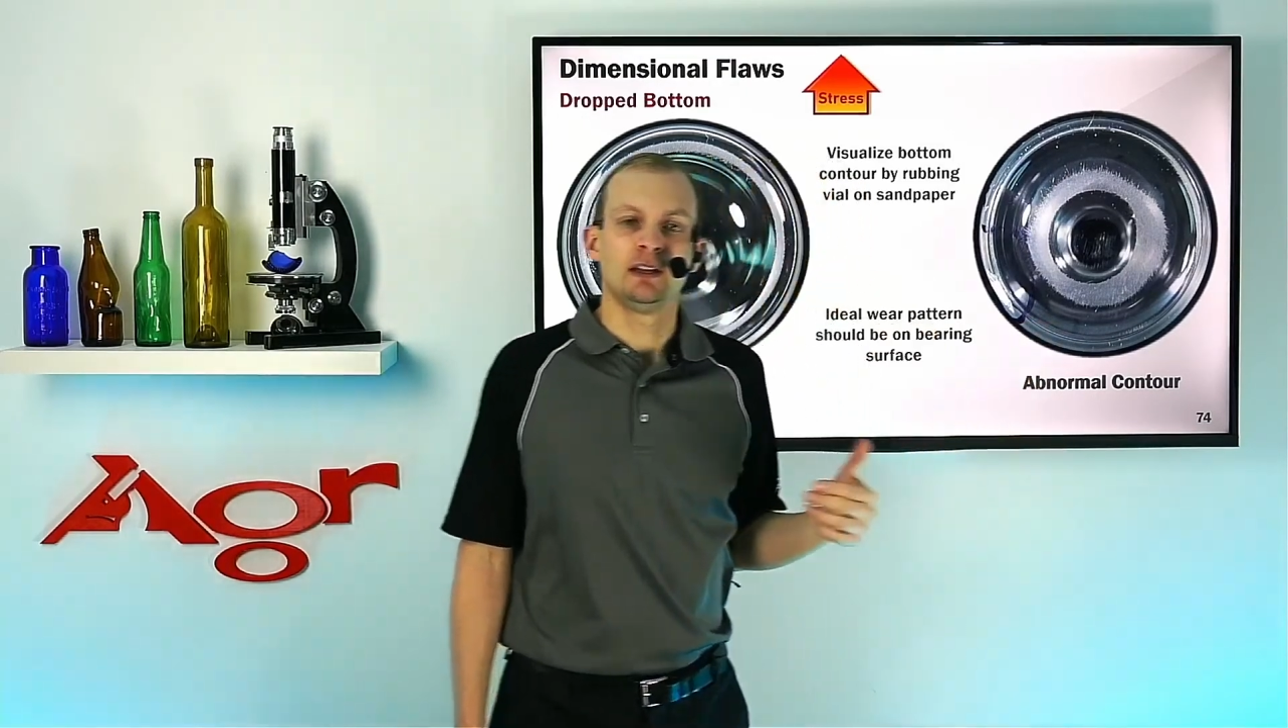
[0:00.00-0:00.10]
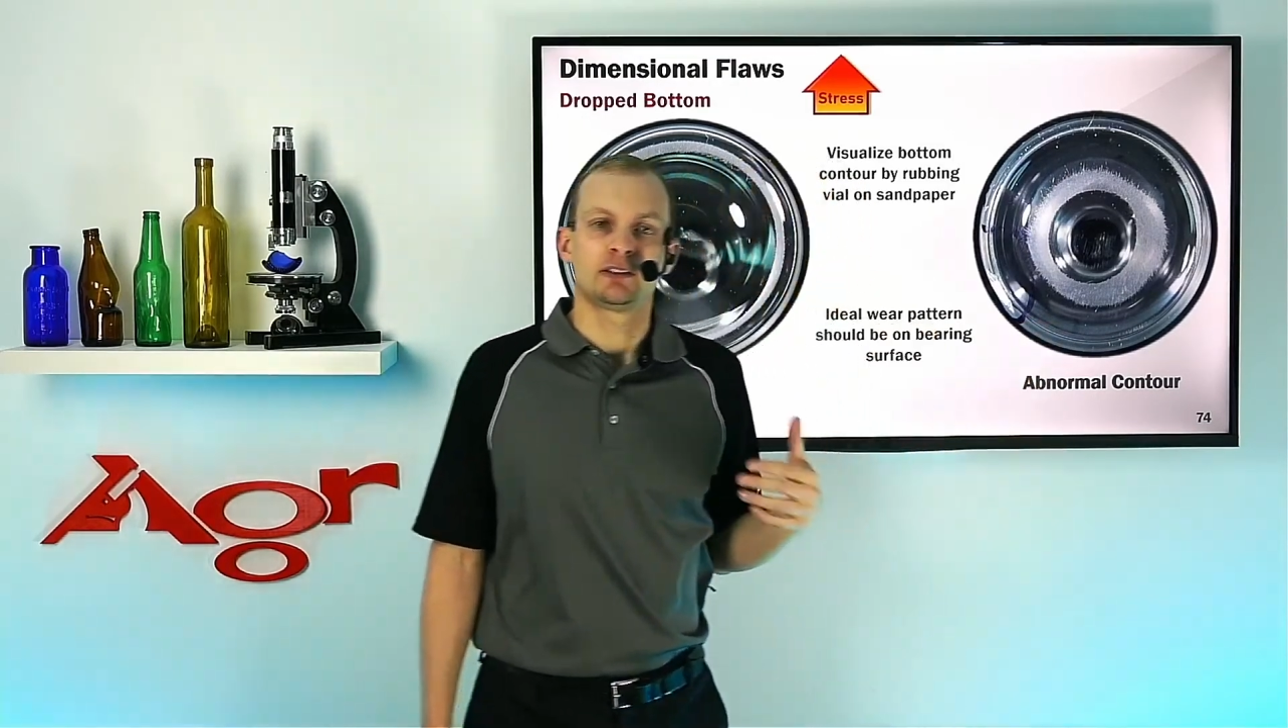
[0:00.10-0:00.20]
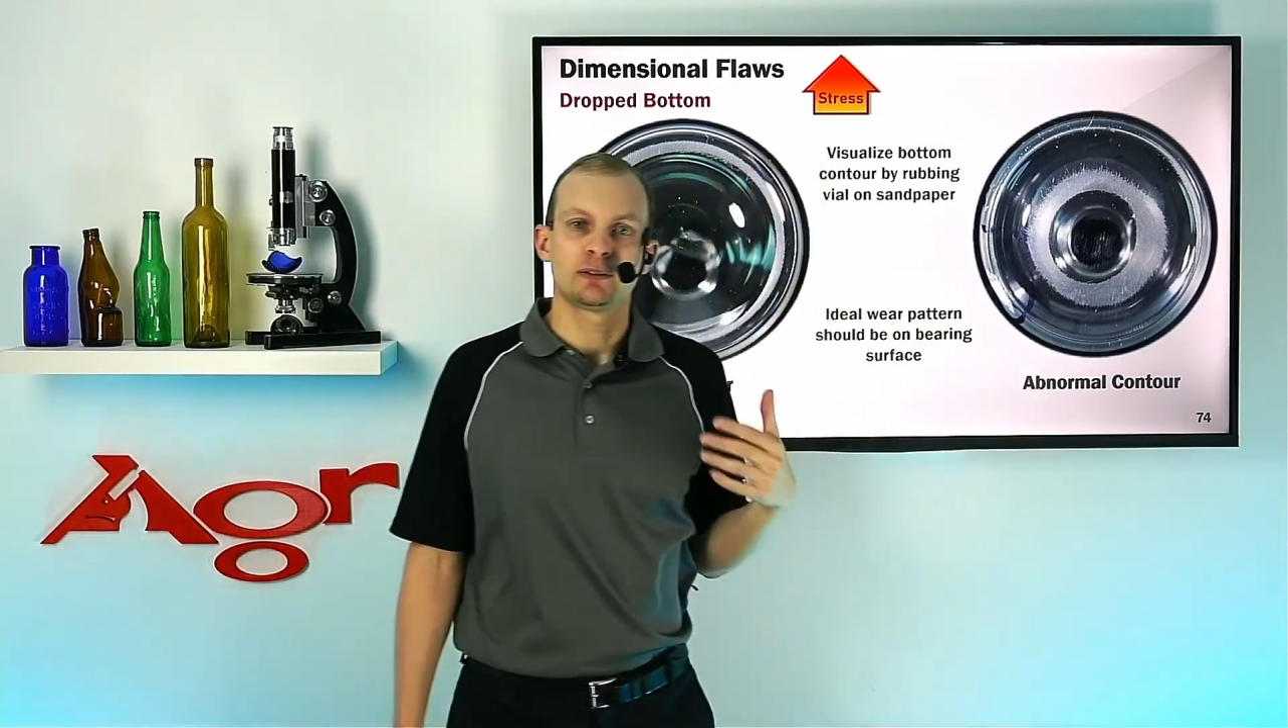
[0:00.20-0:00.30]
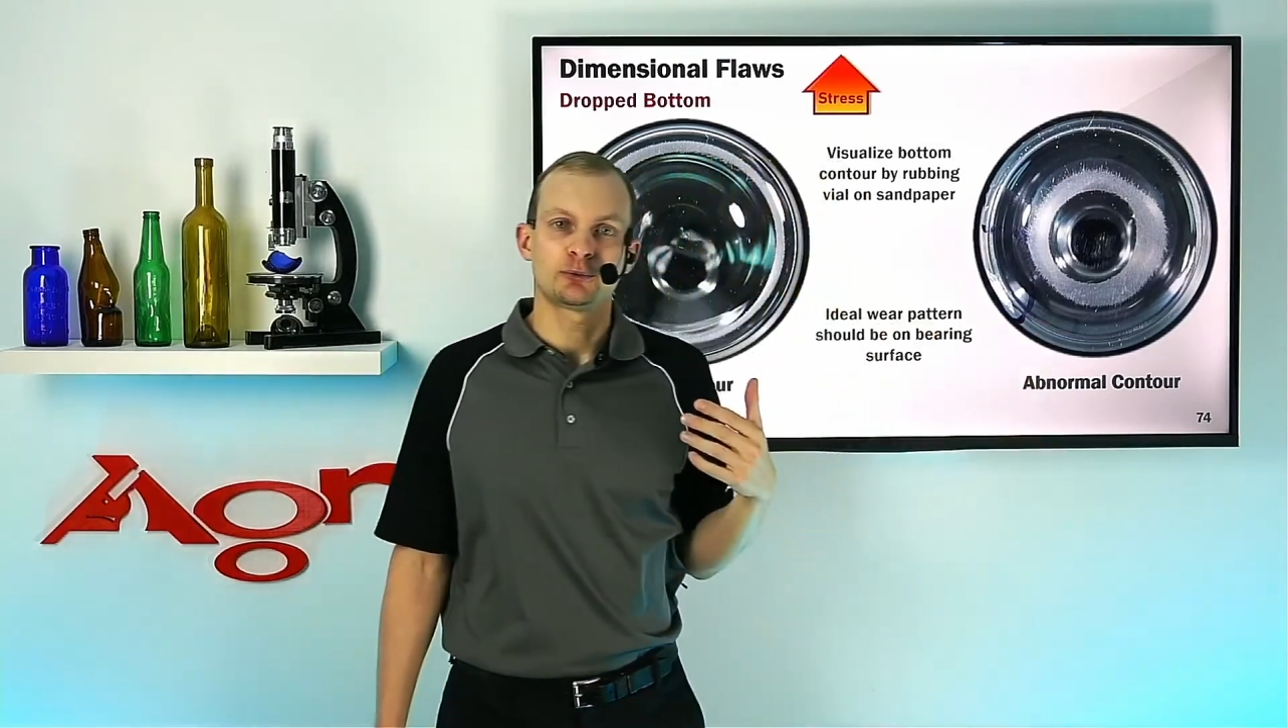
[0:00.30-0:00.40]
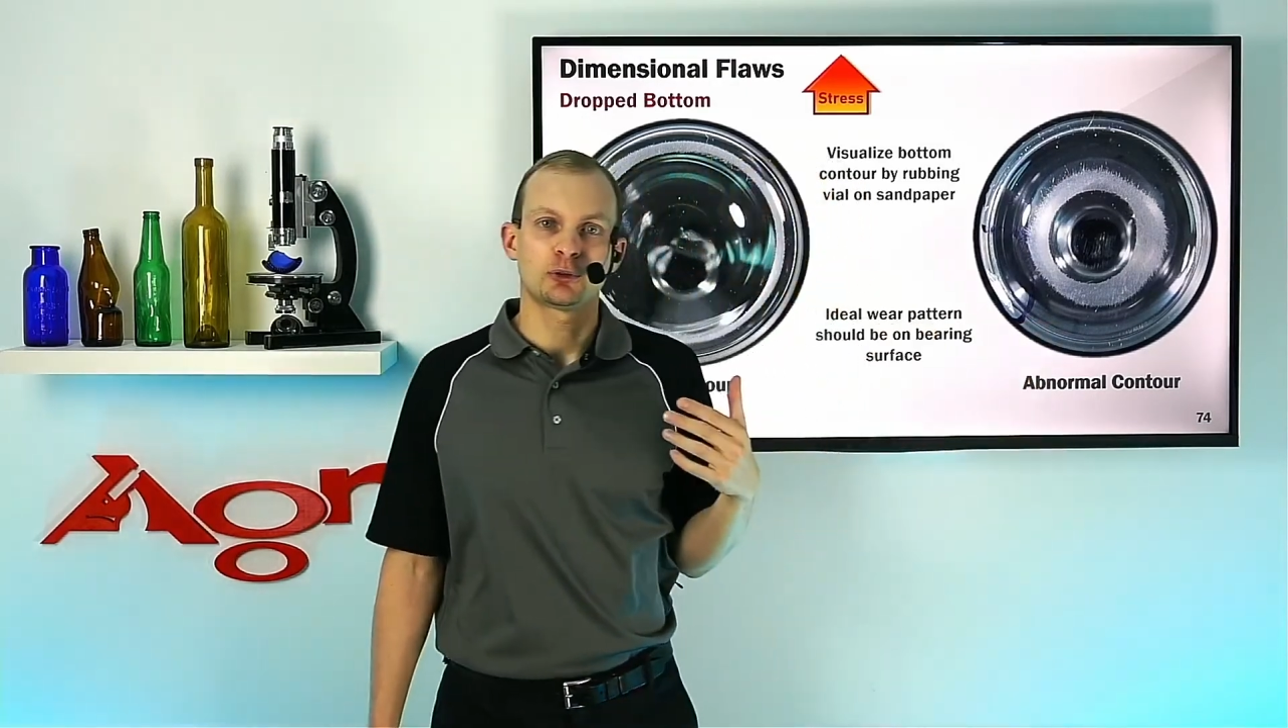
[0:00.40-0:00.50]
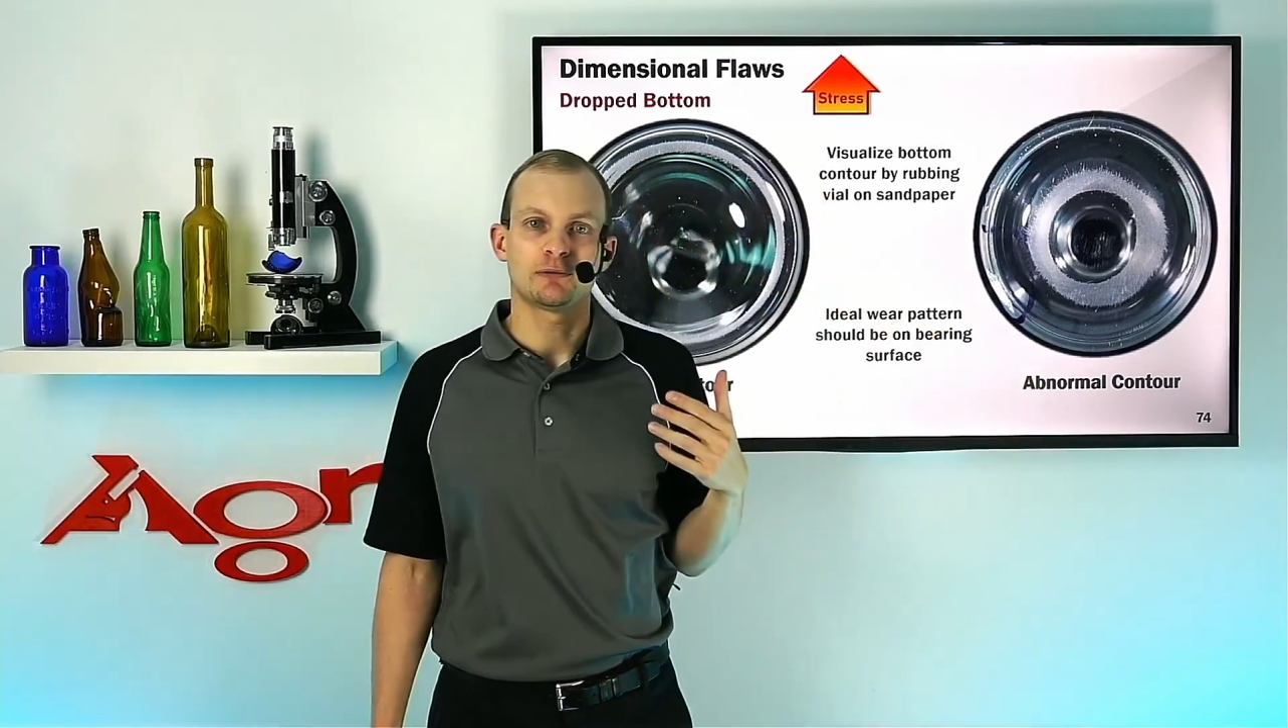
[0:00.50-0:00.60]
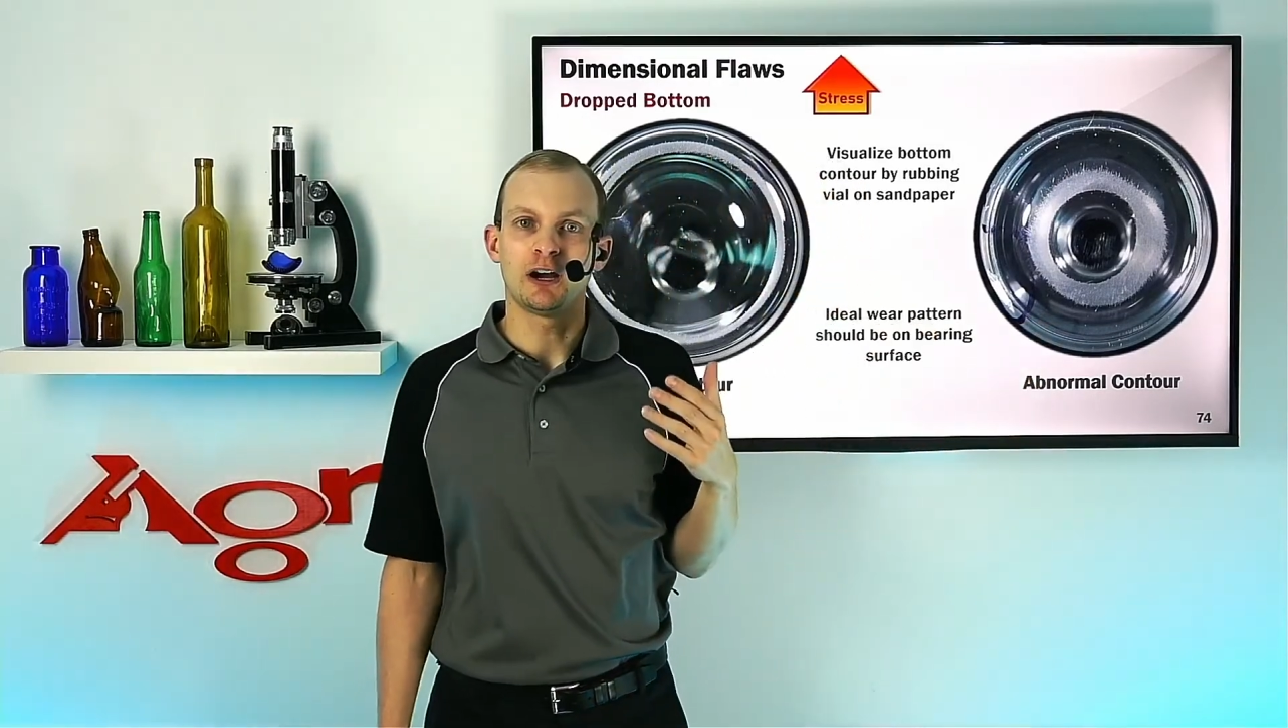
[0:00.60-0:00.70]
some sort of